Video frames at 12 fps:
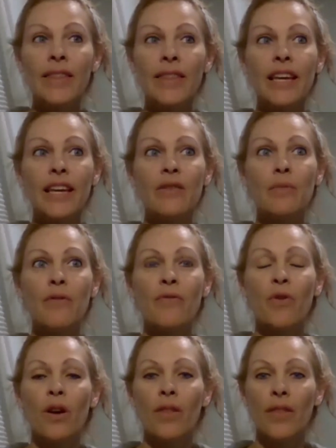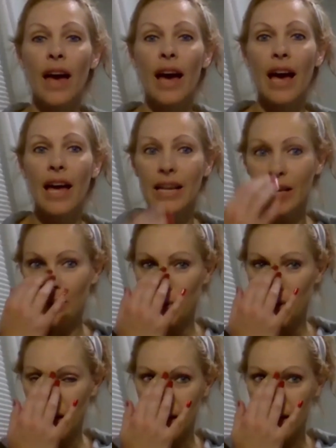I think even before that, it
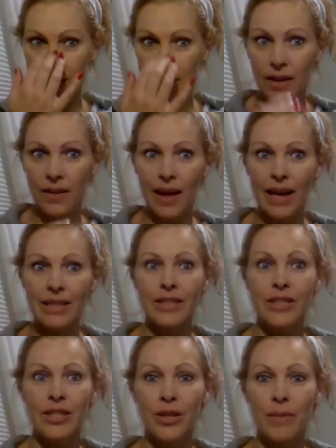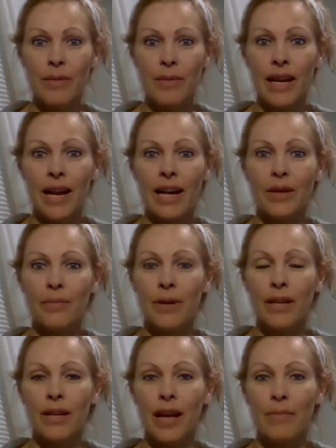was the last year maybe that I
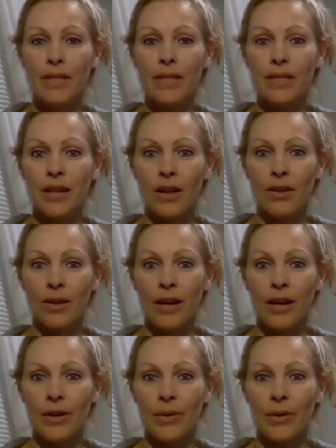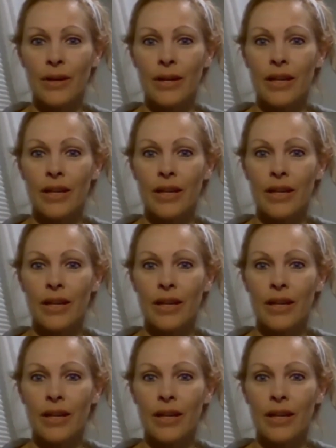competed at Mrs. Colorado.